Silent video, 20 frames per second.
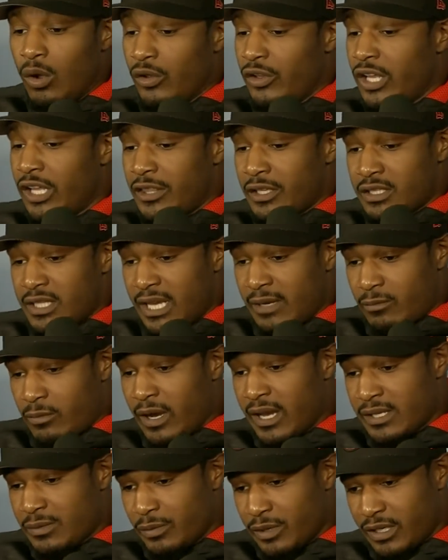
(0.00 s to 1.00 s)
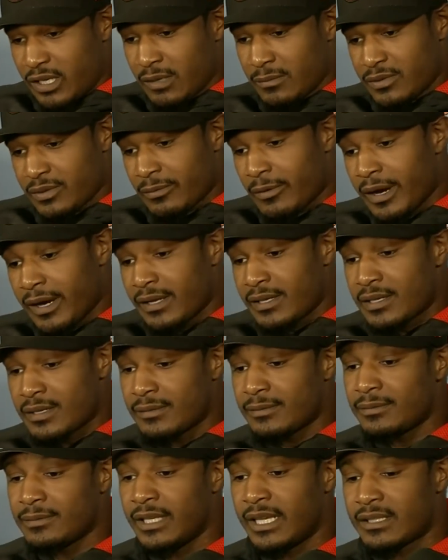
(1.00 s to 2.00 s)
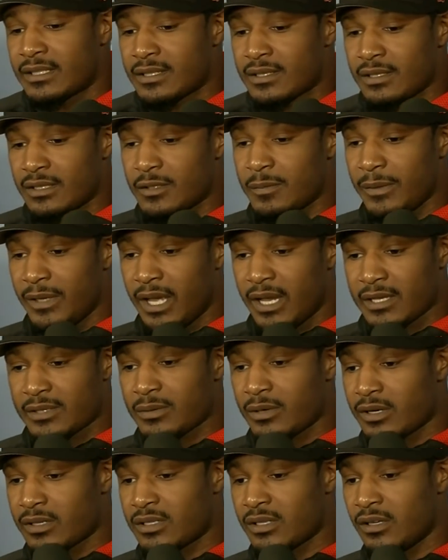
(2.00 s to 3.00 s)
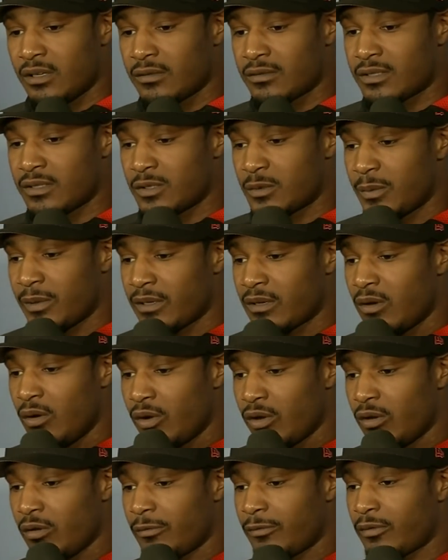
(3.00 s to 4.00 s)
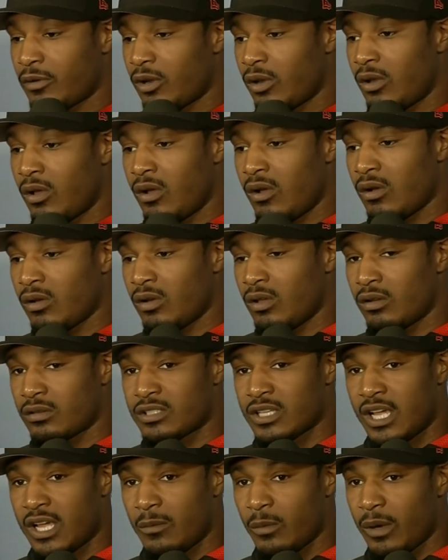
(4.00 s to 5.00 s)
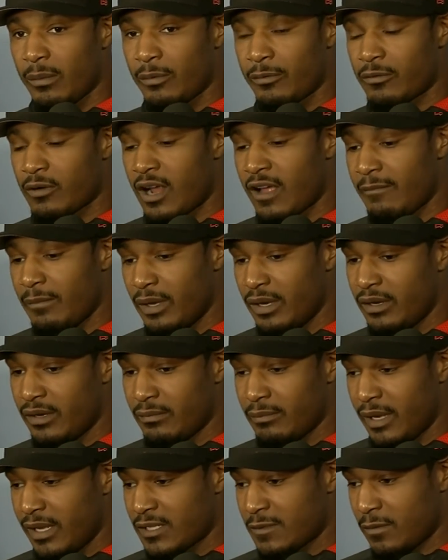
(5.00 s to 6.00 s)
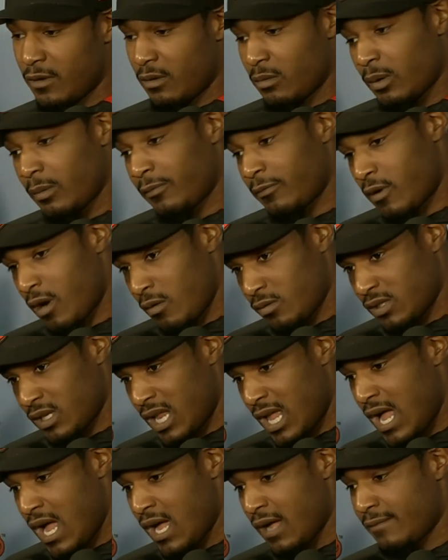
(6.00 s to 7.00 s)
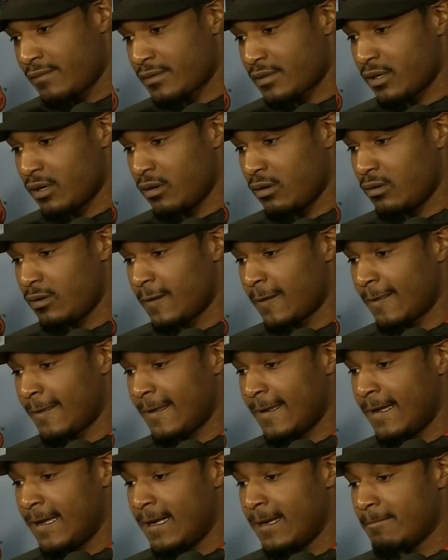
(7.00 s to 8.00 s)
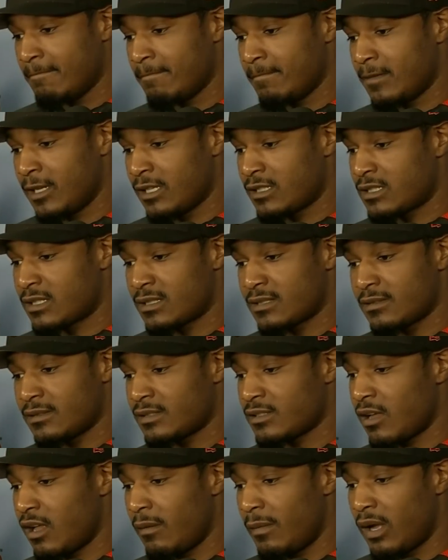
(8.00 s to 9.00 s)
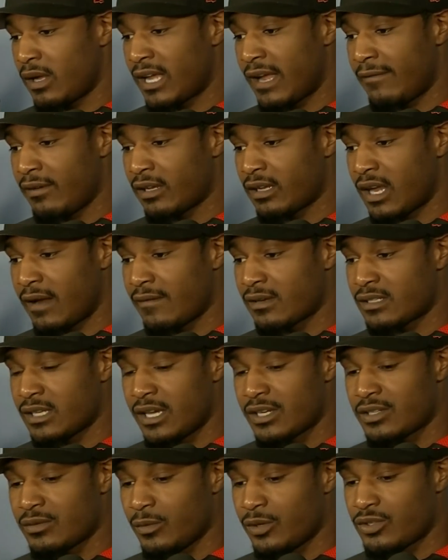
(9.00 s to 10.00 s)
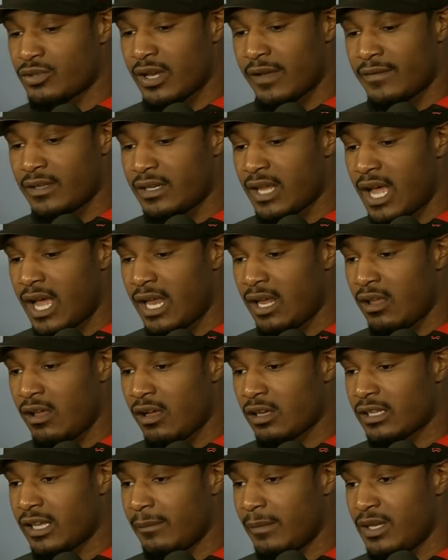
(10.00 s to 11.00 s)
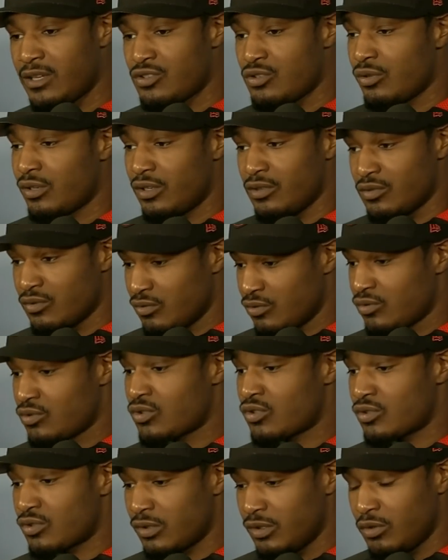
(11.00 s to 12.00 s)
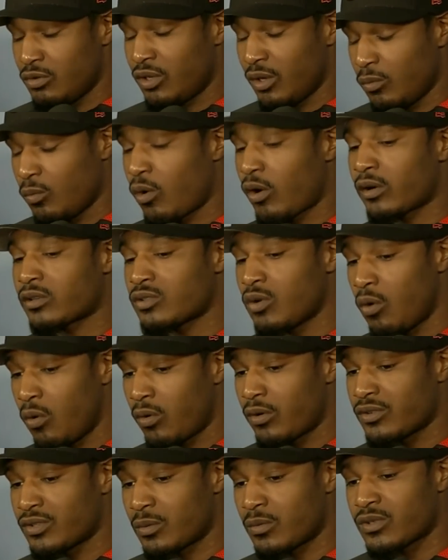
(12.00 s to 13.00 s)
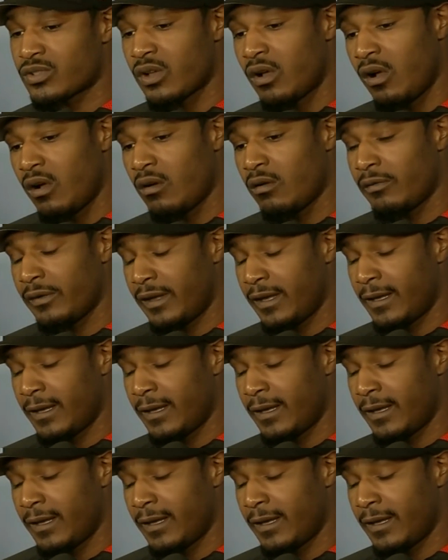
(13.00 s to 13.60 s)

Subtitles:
Well, nothing's at rest when it comes to race. Let's be honest with ourselves. It's been going on for a long, long time, way before I've been in baseball, way before I was alive. So, It's all about having a conversation. Once you have the dialogue, that means you can work towards a resolve.